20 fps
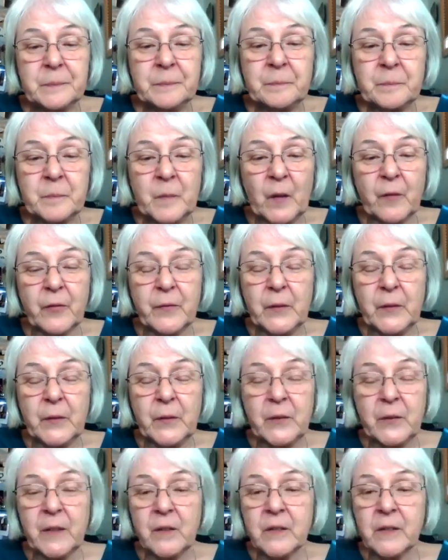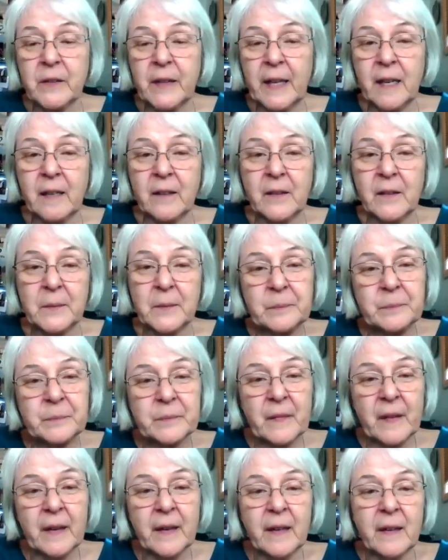a few years later,
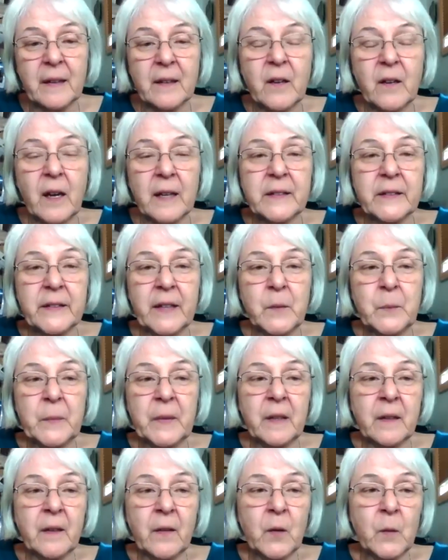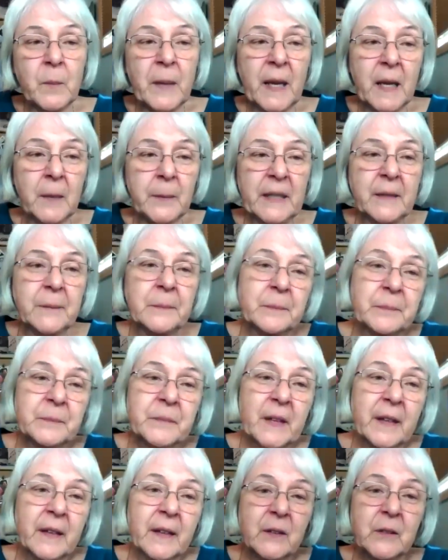God sent me another baby.
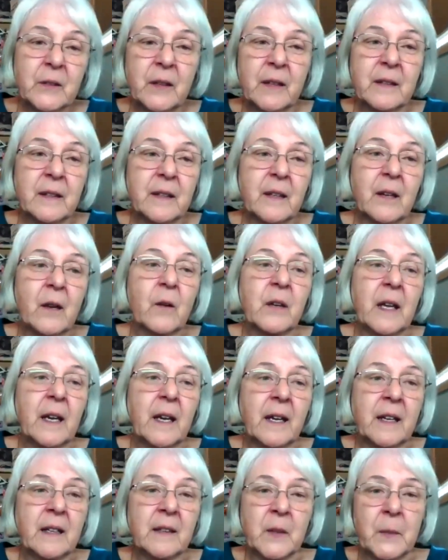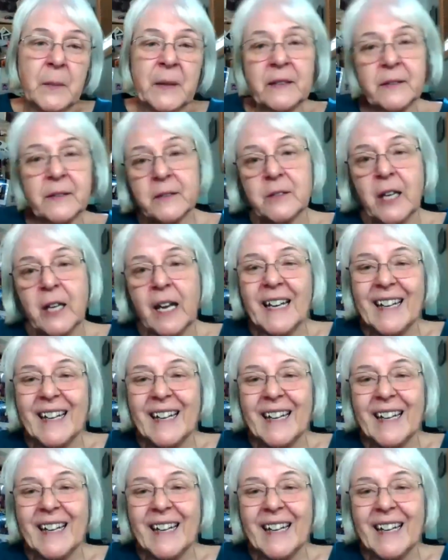So I said, okay, I get the message.